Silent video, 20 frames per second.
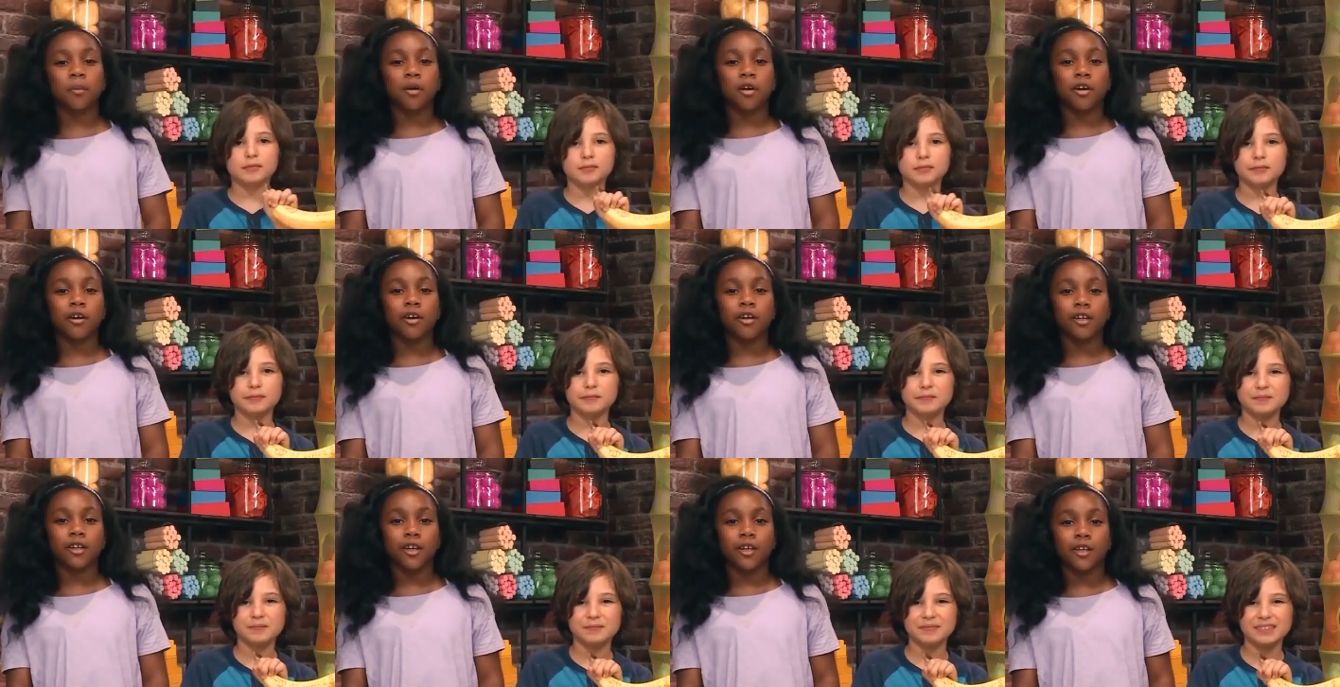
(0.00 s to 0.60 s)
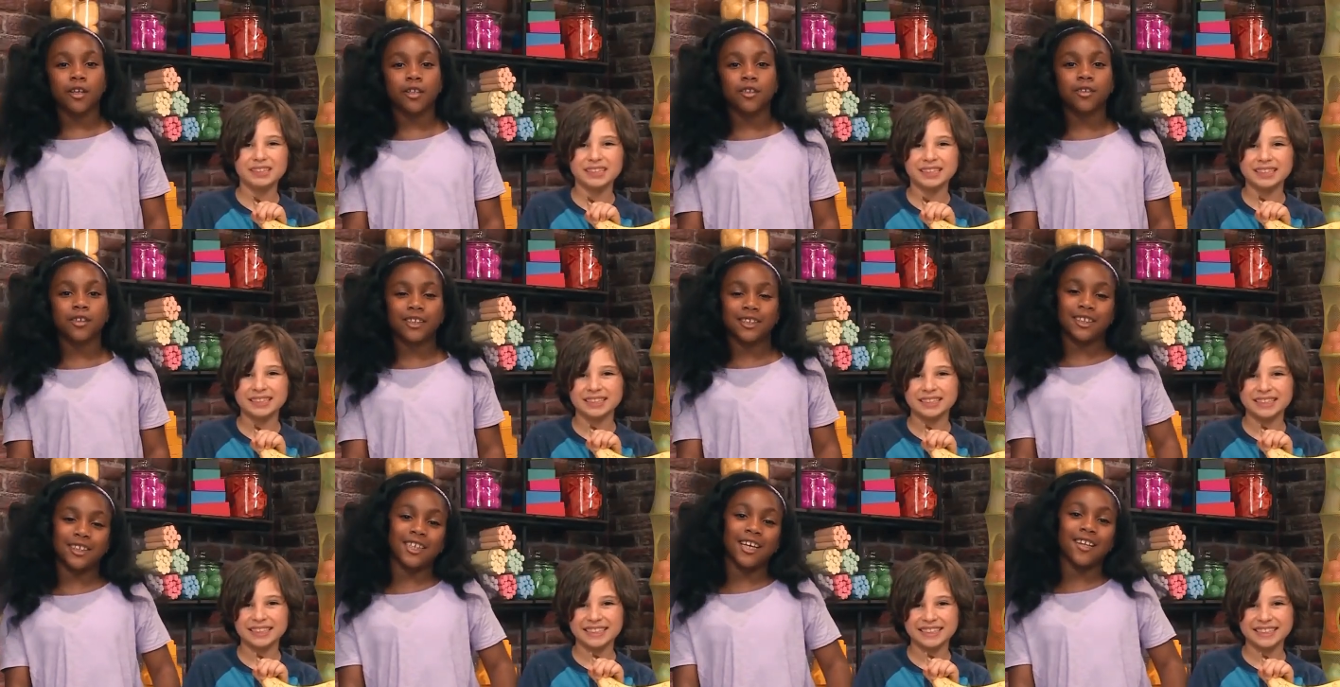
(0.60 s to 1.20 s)
Speaker 1: some earlier, and you
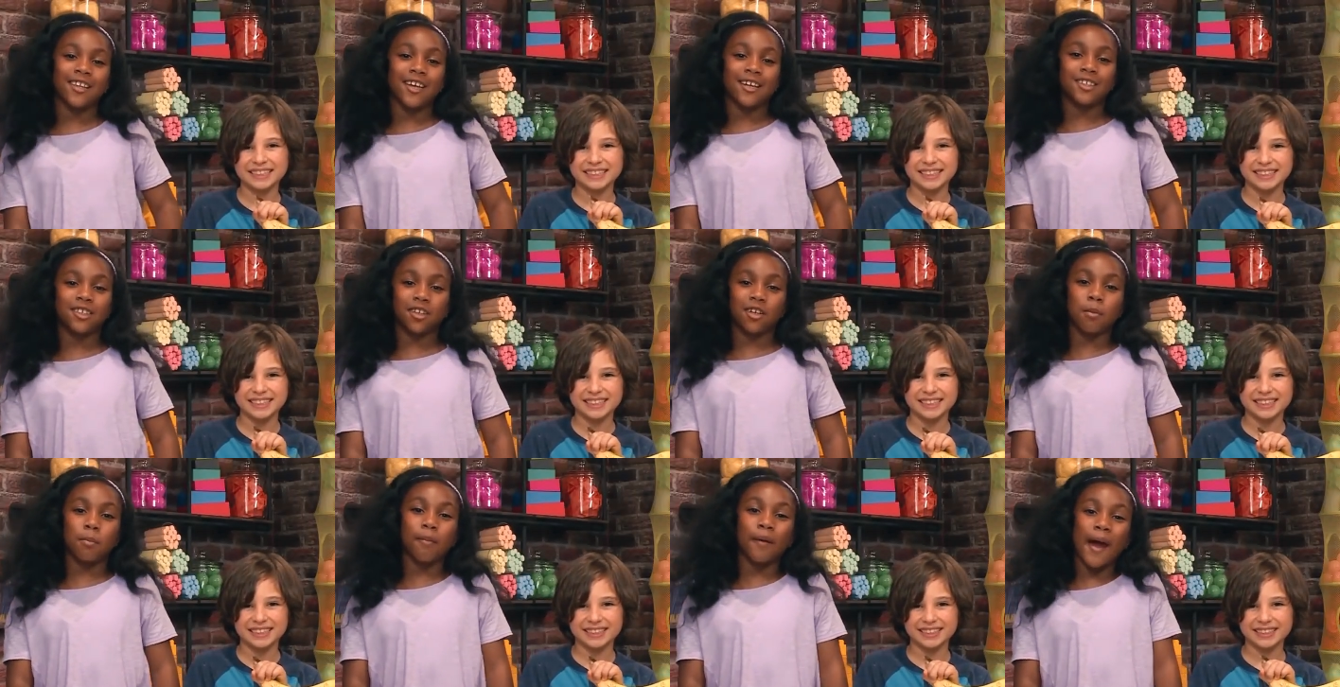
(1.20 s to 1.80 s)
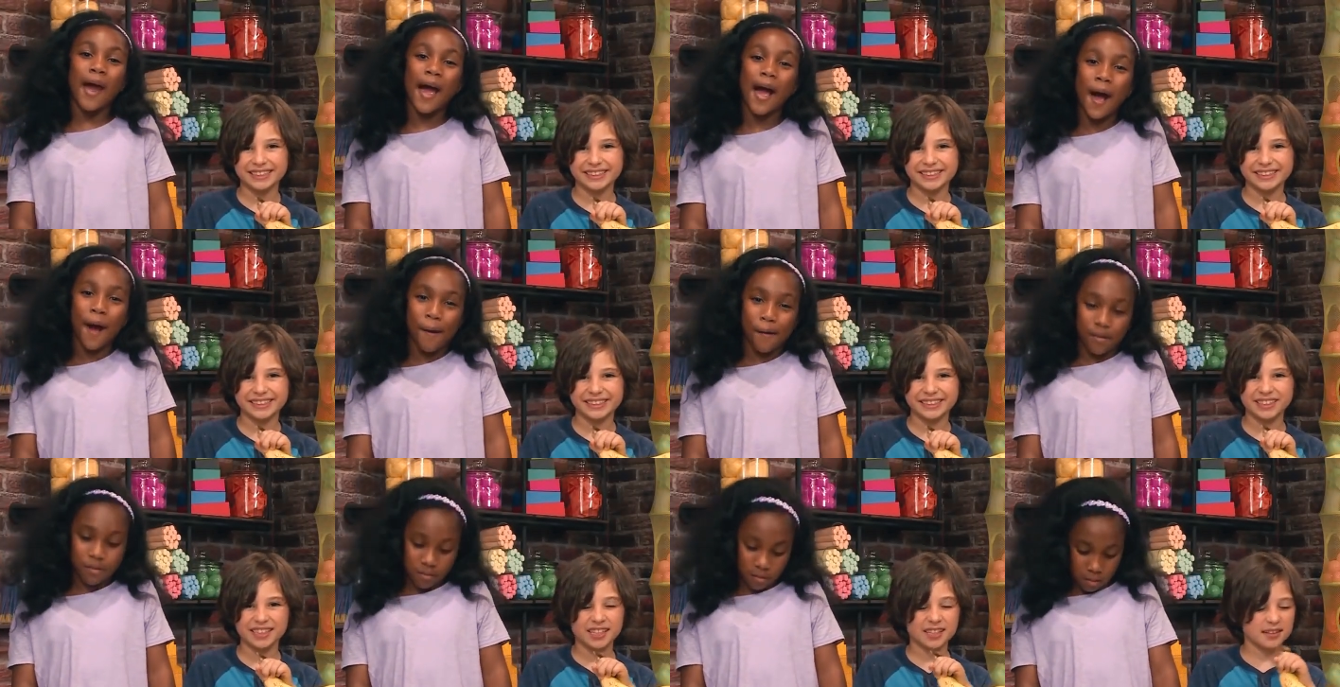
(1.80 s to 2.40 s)
can see they turn
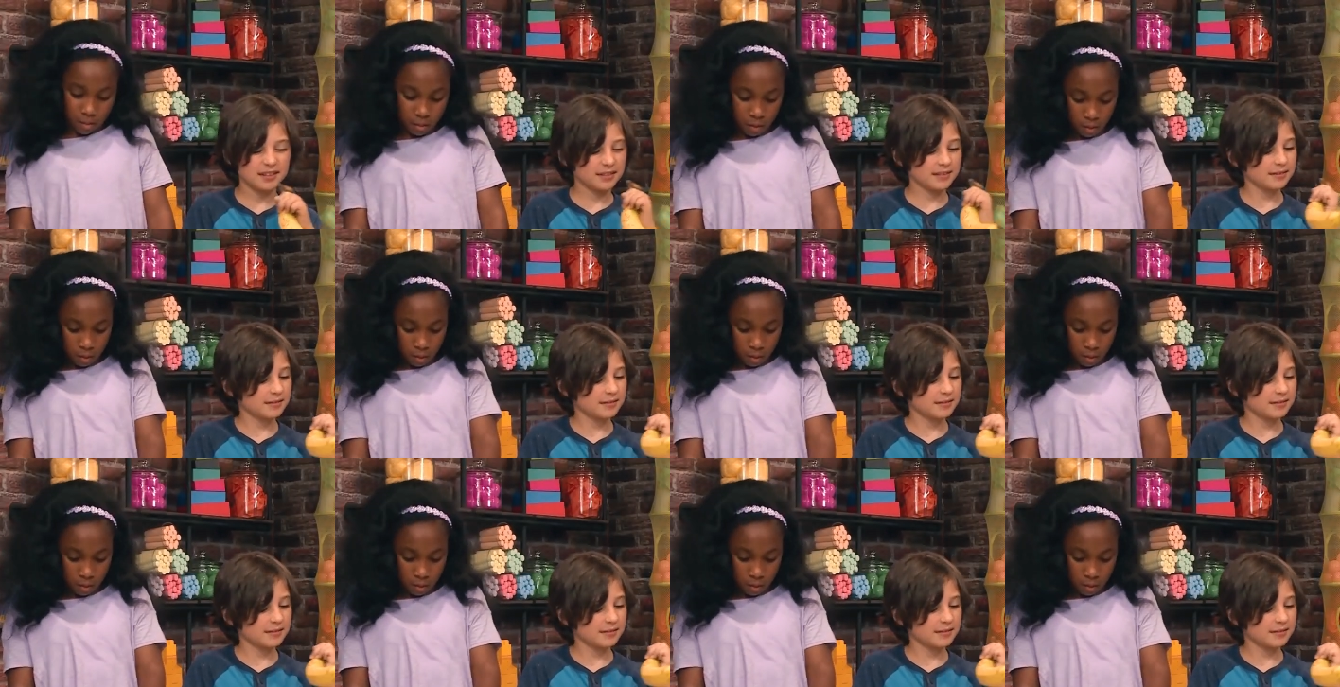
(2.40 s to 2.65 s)
brown.